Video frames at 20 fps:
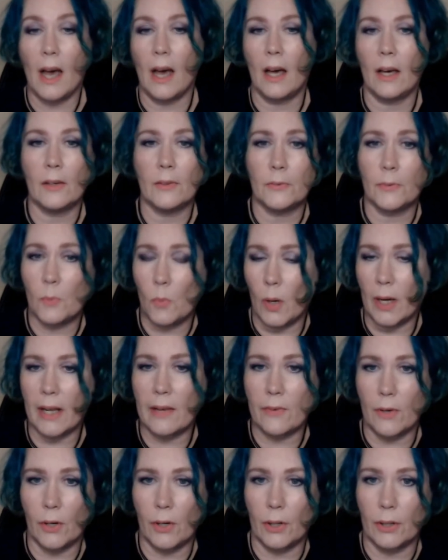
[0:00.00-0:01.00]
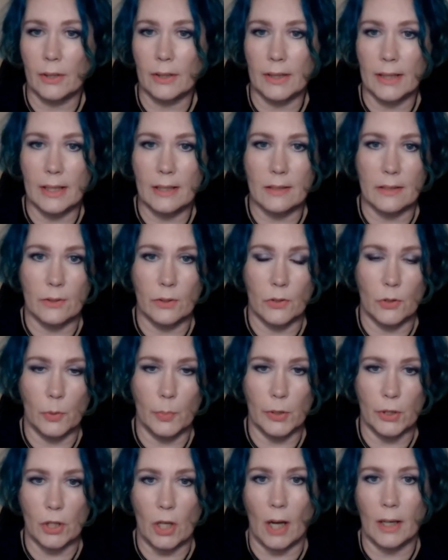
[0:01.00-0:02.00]
From what I've heard, these Super
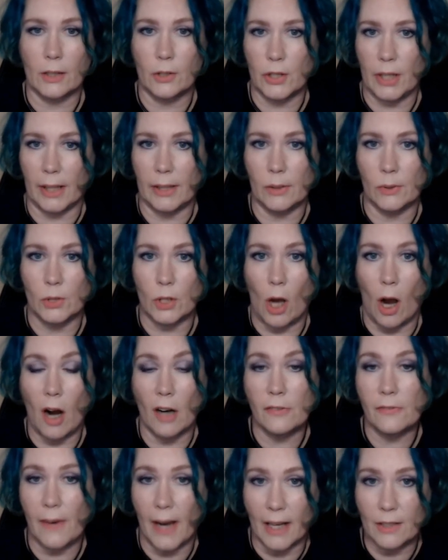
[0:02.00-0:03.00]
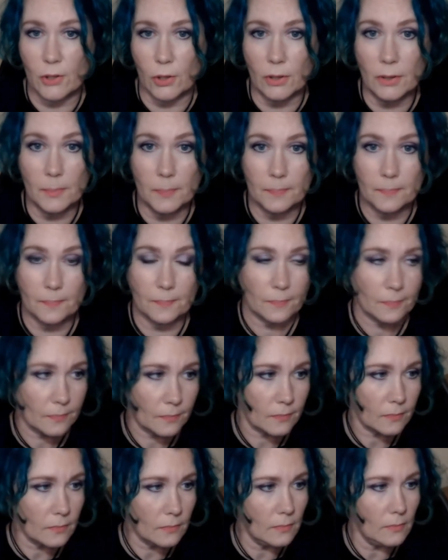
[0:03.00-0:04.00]
Shock Shadows are fragile
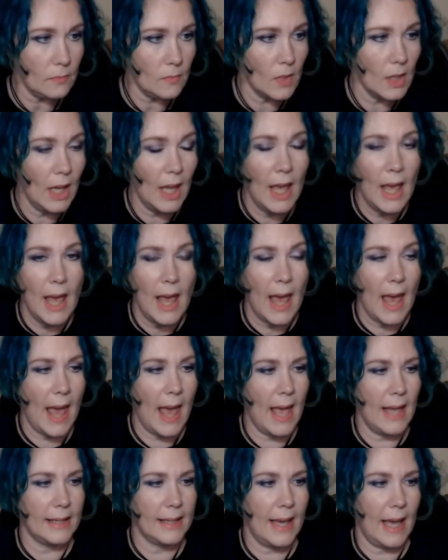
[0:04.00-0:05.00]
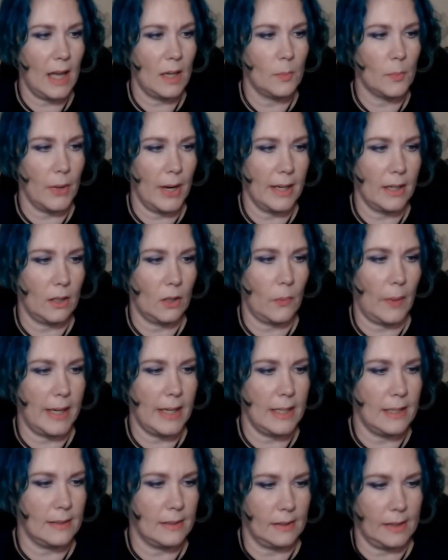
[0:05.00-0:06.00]
and can break quite
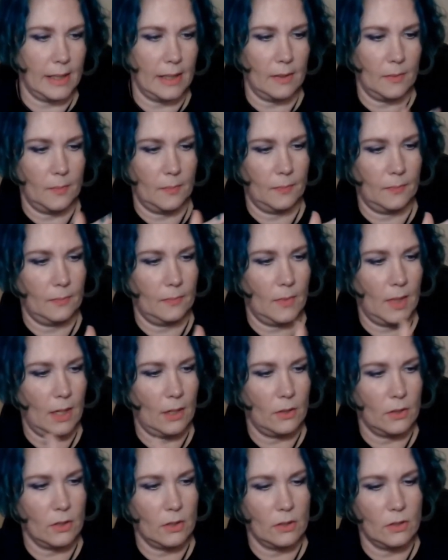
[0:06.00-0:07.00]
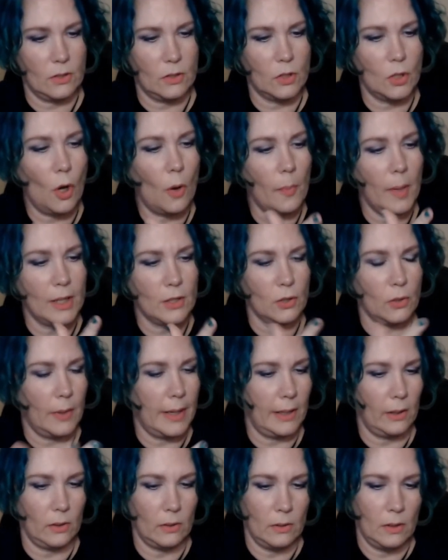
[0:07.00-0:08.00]
easily. There's so much
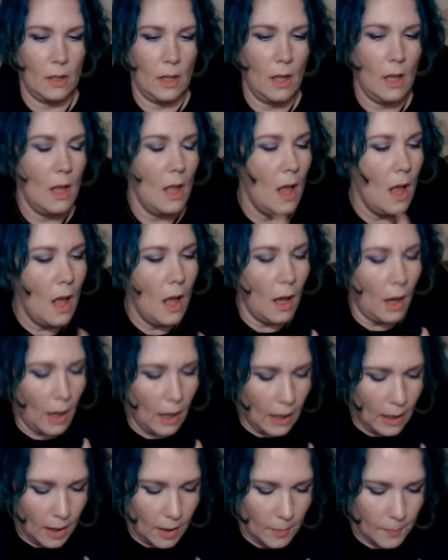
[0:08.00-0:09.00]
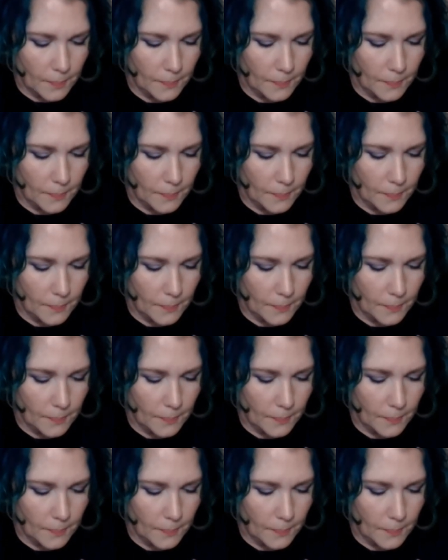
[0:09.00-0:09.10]
oil.